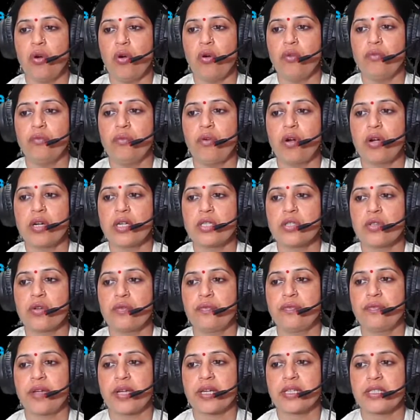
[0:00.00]
of Barnes
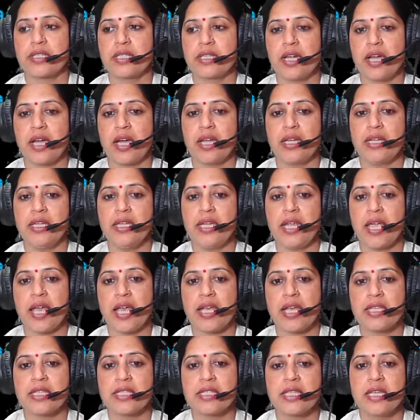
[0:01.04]
of factor I
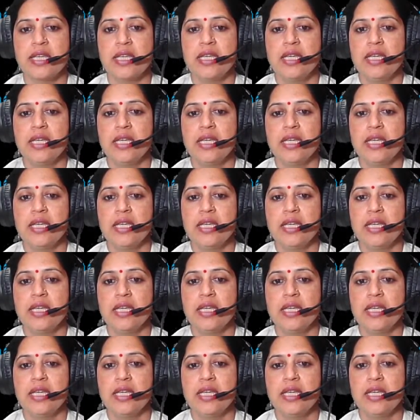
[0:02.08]
as